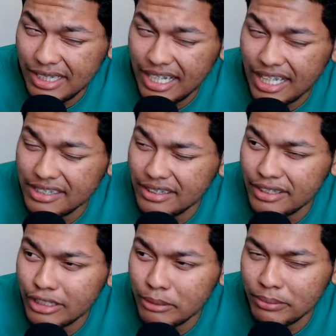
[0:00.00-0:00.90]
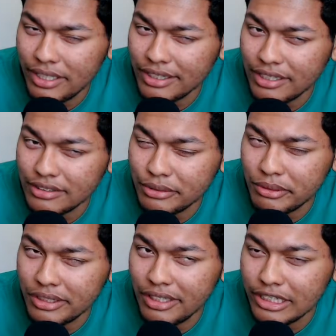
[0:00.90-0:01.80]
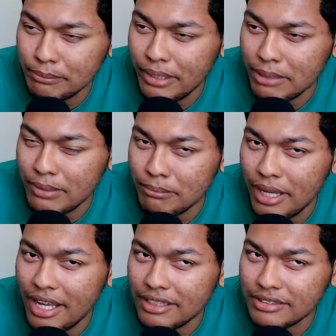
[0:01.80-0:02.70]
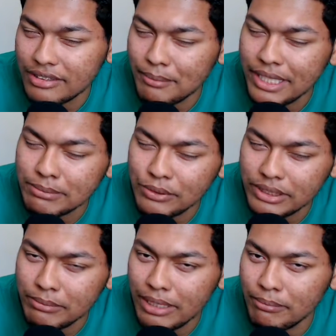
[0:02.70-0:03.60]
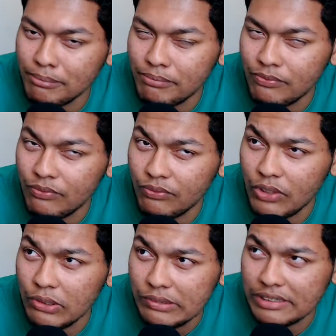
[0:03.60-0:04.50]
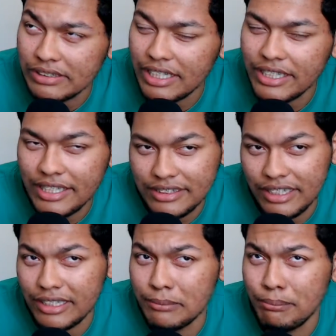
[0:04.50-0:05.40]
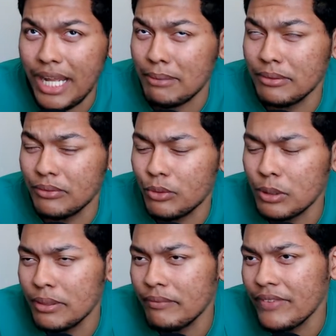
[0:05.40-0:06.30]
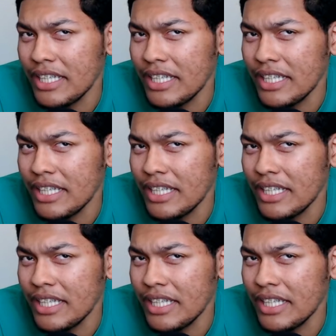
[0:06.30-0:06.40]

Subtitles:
I had to get up like at 2 o'clock to pack my bags. I mean, that's mostly my fault, I guess. I could have packed before, but